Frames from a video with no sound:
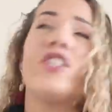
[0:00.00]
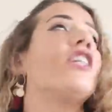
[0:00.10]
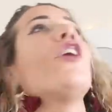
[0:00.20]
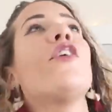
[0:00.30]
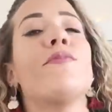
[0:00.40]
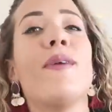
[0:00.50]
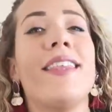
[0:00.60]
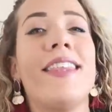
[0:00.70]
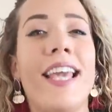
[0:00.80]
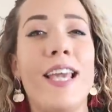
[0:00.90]
She knows
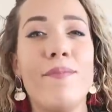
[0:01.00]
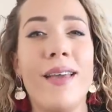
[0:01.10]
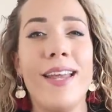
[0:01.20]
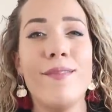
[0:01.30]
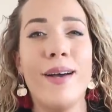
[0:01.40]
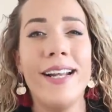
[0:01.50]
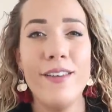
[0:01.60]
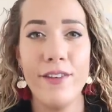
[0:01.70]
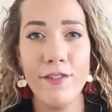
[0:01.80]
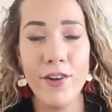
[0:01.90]
my theme in my
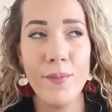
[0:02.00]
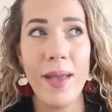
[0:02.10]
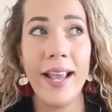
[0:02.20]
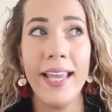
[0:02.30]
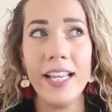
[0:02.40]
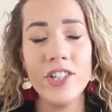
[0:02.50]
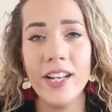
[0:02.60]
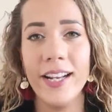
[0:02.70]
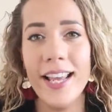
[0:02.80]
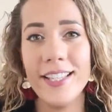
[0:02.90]
living room and
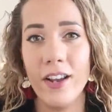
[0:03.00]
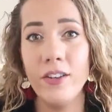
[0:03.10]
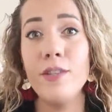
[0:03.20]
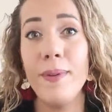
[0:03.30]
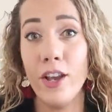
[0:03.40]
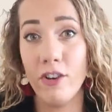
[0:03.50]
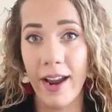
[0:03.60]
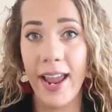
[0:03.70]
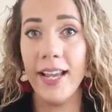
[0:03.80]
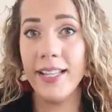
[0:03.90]
kitchen is going to be a
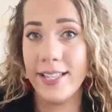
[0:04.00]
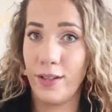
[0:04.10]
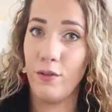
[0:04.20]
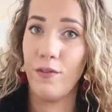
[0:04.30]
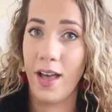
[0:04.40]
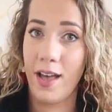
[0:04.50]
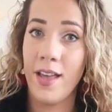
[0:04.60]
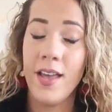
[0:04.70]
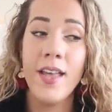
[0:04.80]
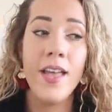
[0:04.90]
grey,
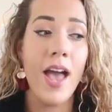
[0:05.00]
silver,